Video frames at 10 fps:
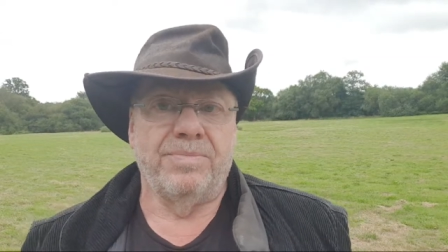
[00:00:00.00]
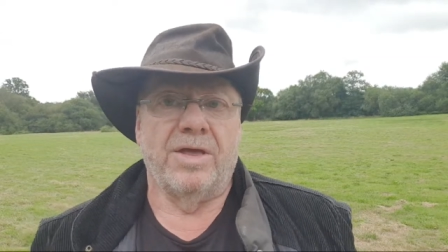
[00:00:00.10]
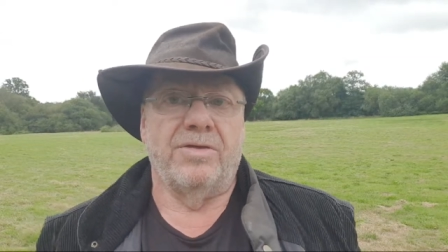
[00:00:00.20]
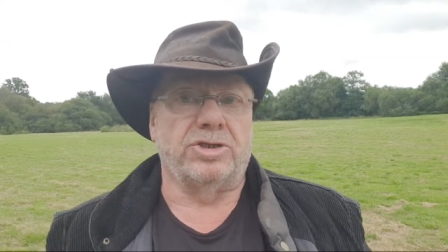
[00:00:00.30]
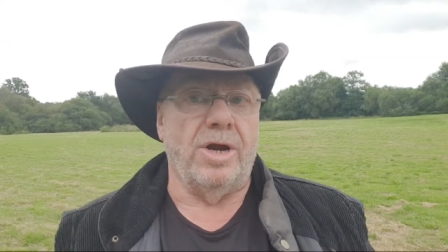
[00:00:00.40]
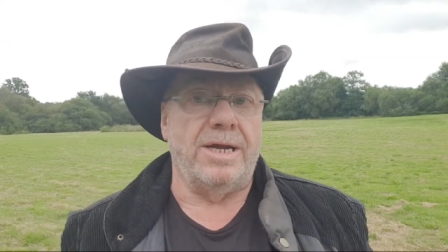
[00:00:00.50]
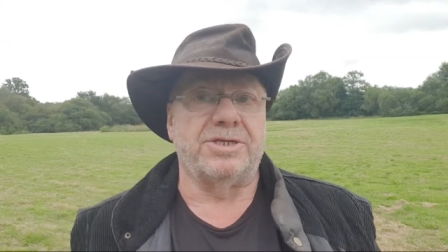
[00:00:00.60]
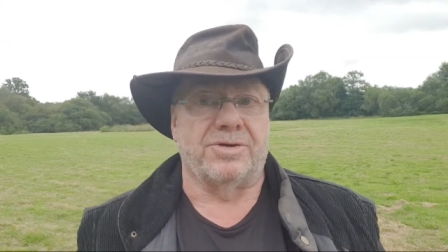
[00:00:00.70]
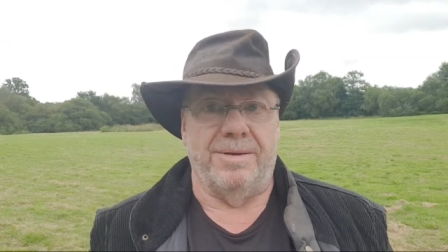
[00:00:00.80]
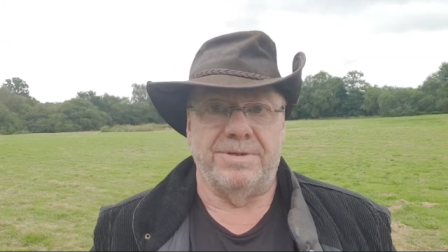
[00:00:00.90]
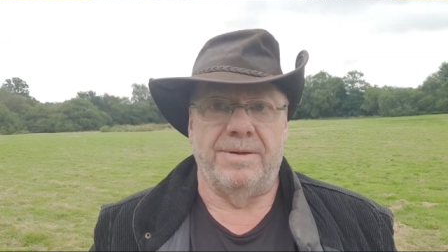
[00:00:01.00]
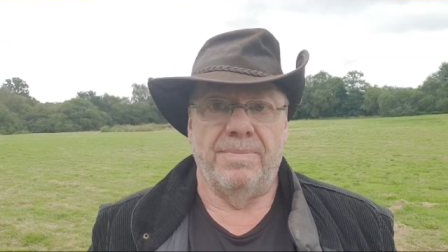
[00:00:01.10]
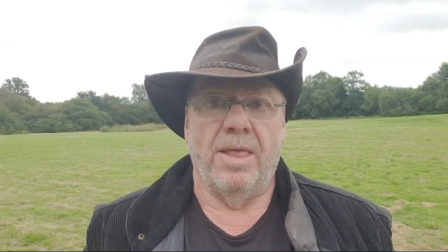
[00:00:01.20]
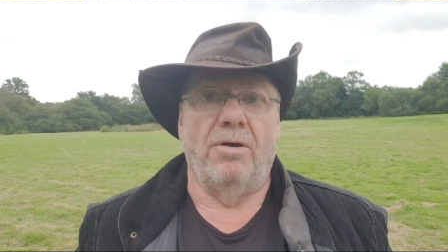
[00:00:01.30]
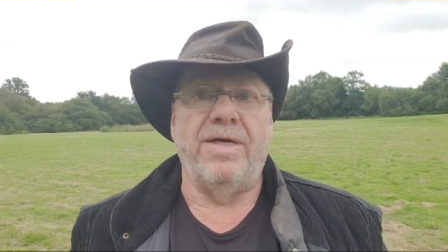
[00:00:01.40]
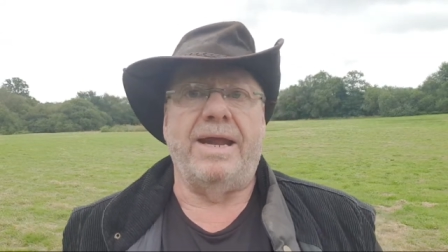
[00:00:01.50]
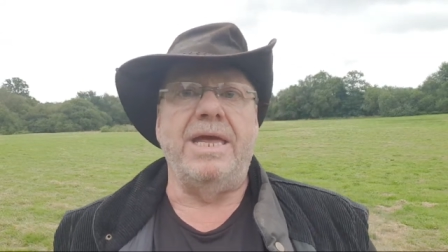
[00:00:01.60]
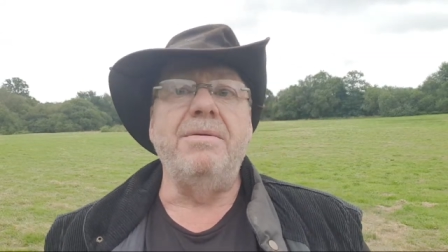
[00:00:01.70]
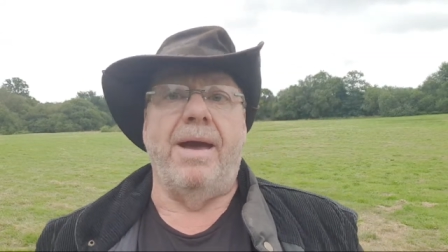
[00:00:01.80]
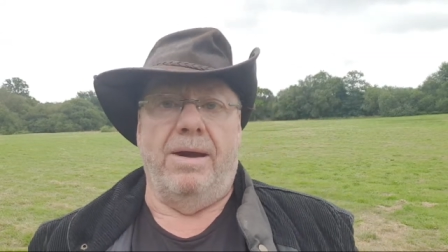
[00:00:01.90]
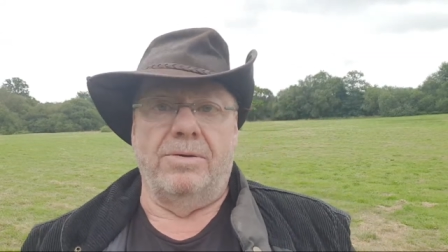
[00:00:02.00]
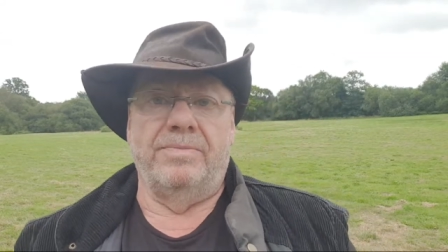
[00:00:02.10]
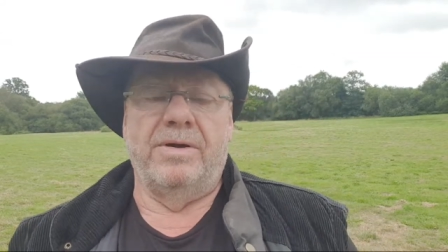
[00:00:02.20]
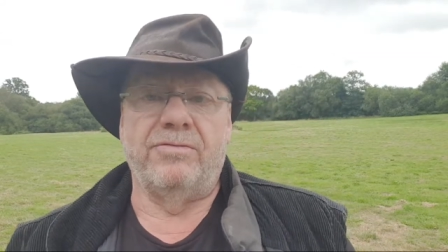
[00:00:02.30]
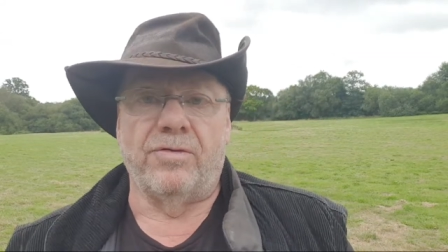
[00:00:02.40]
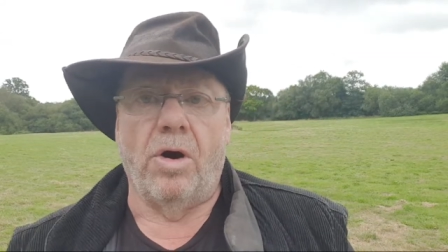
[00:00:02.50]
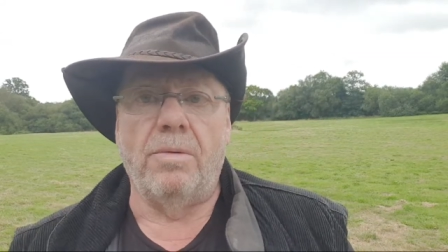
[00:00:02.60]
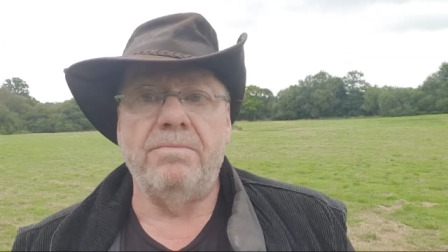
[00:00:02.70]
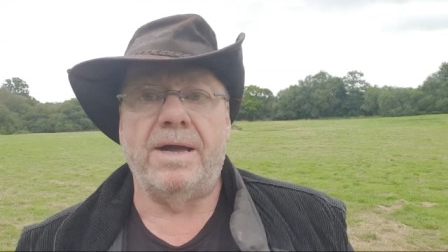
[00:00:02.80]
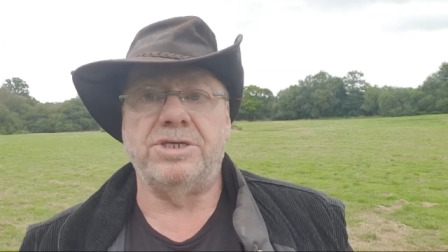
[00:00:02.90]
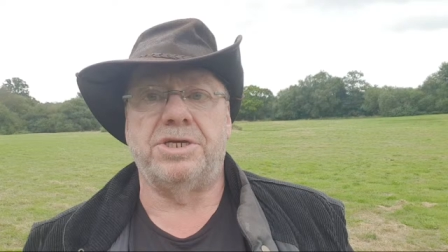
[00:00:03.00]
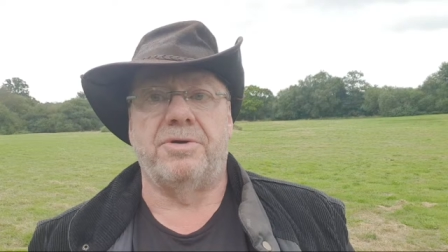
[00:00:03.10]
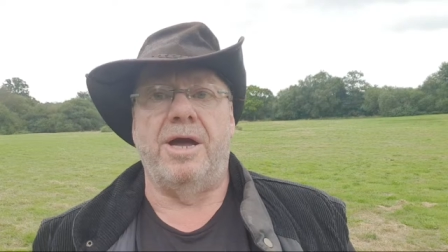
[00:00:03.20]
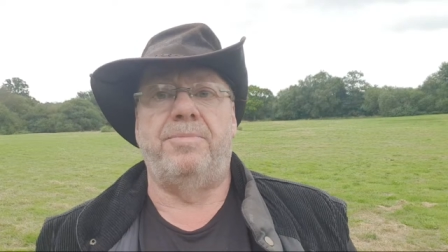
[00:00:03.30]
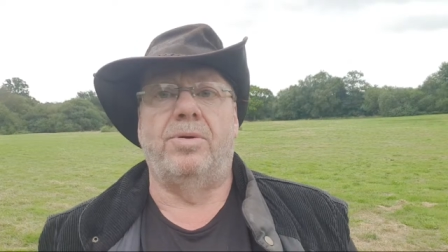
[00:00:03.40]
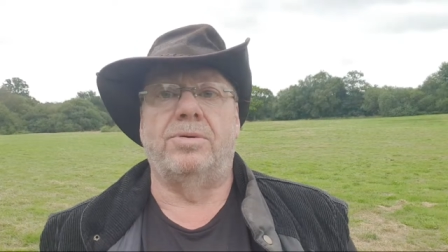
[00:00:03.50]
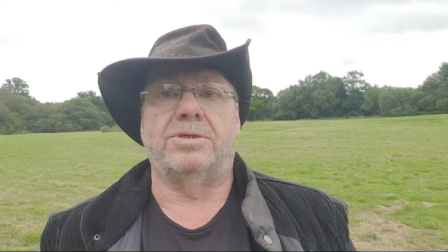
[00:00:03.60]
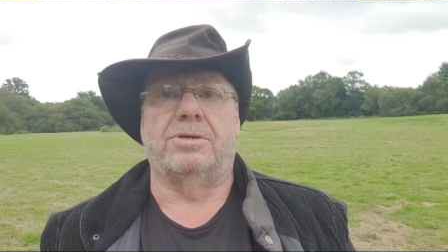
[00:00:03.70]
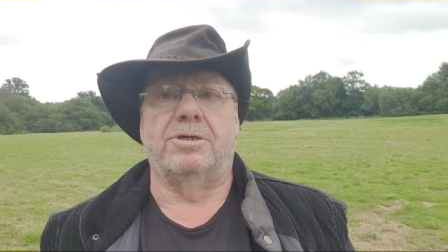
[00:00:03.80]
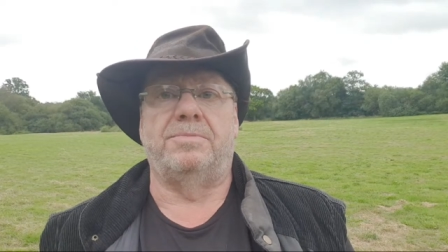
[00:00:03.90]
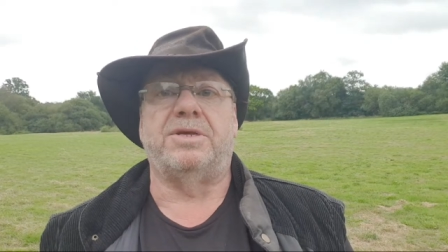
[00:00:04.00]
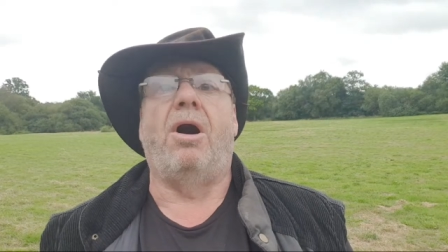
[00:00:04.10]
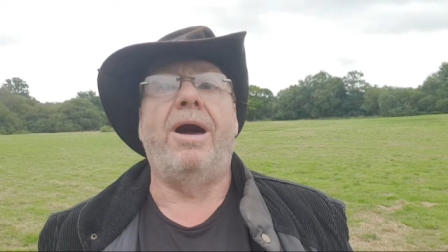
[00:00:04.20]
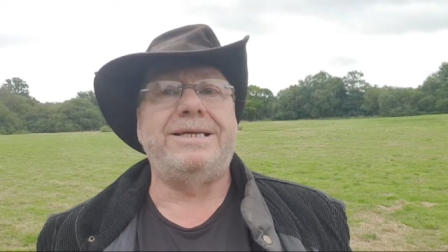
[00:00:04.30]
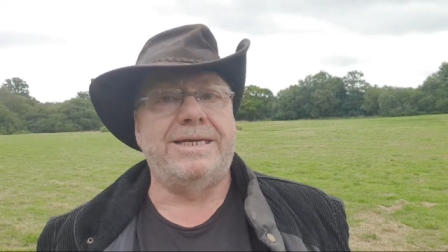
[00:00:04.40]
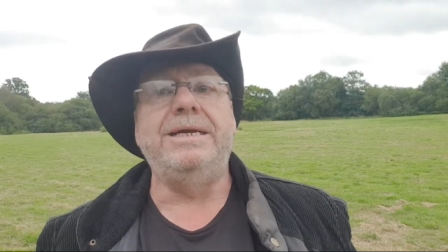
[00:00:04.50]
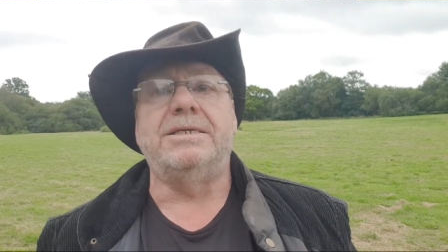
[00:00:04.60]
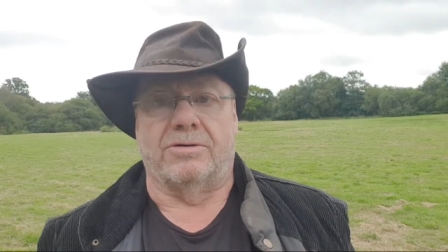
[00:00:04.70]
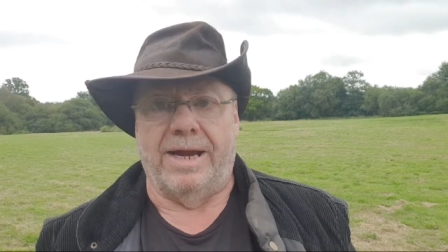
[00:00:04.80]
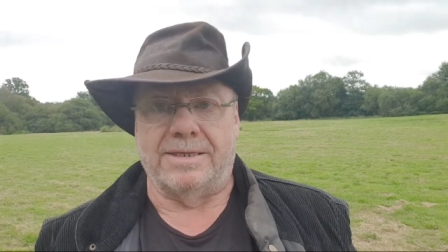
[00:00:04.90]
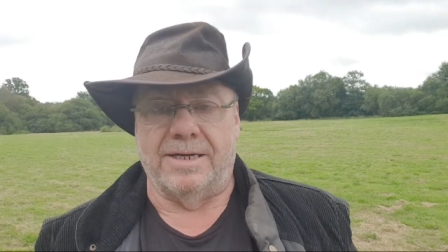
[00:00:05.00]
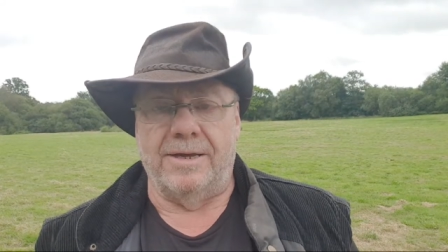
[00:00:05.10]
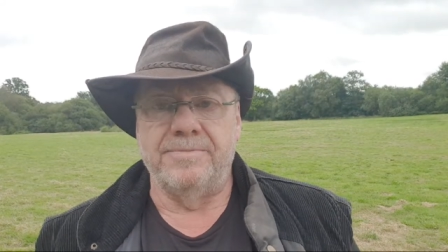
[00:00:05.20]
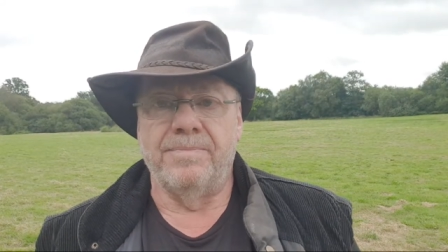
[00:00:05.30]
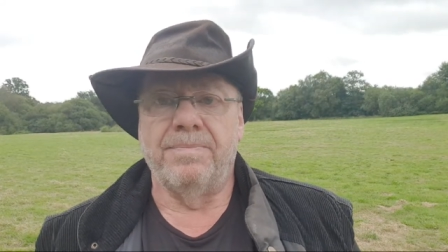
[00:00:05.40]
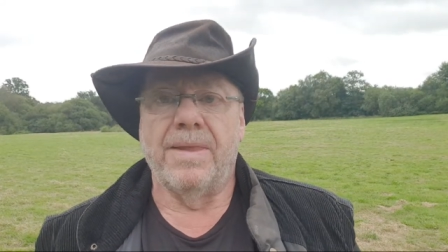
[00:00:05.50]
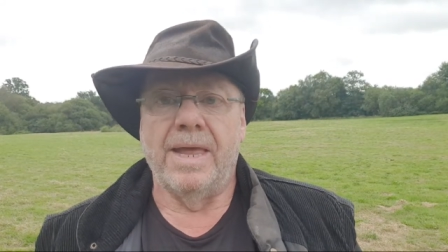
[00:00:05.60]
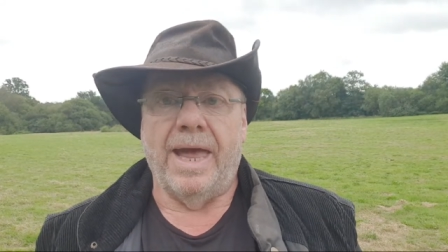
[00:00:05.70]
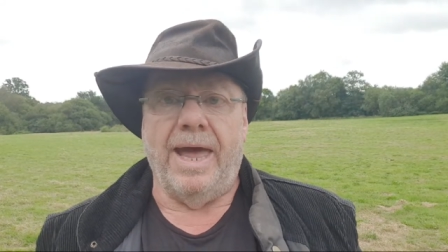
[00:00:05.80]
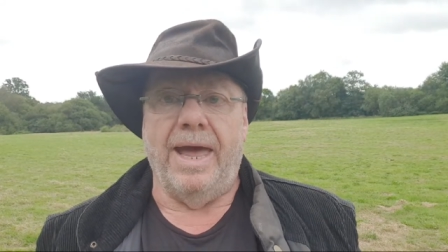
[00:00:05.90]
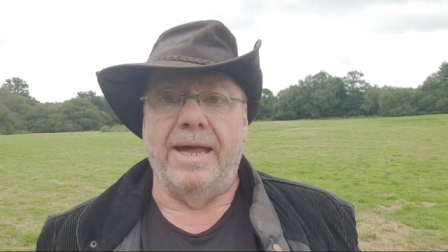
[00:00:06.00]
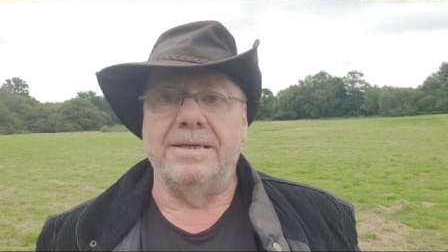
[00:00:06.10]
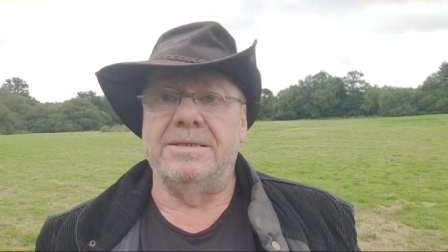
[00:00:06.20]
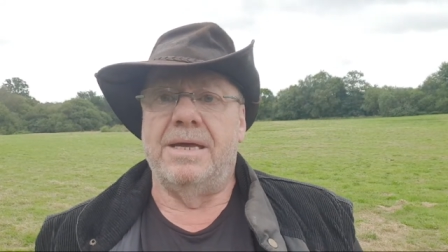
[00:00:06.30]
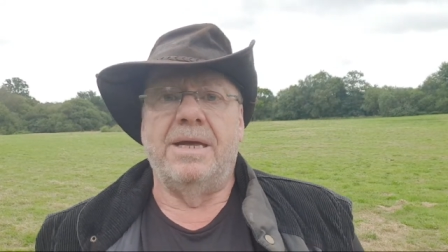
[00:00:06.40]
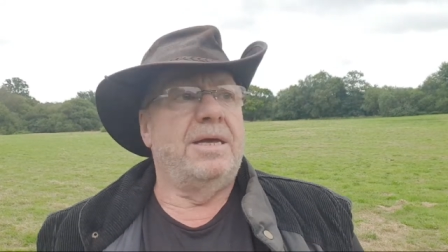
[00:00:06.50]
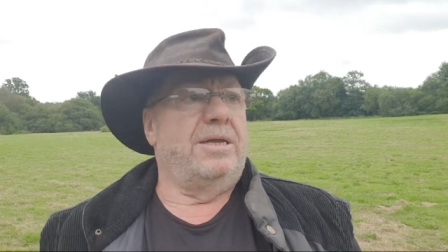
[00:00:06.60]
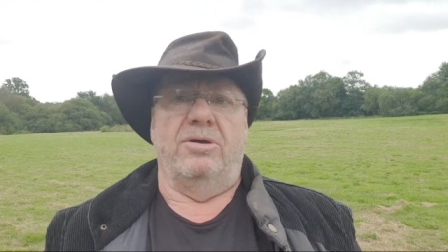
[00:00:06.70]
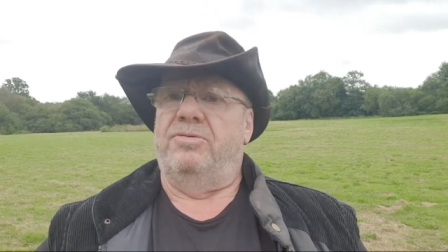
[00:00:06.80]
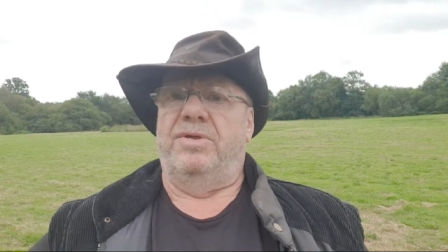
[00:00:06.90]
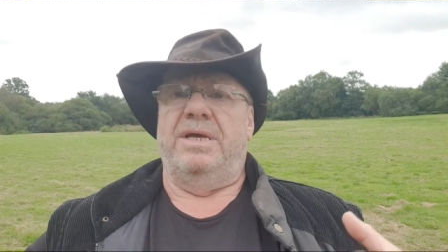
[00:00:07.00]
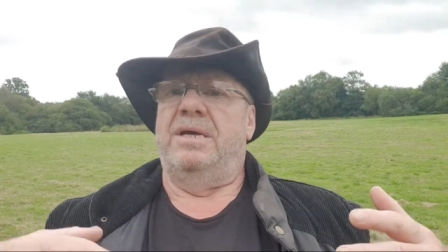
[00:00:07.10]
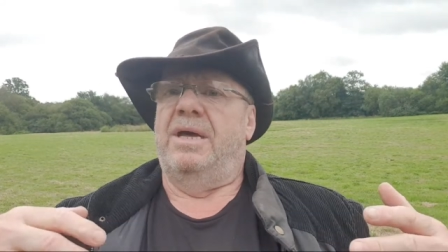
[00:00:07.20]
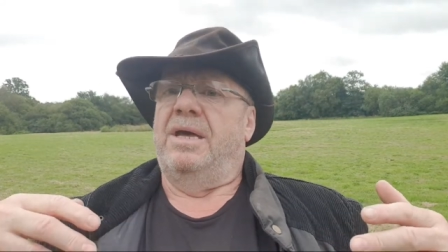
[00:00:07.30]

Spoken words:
the transcript of that email from Manchester Airports Group's IT director, and the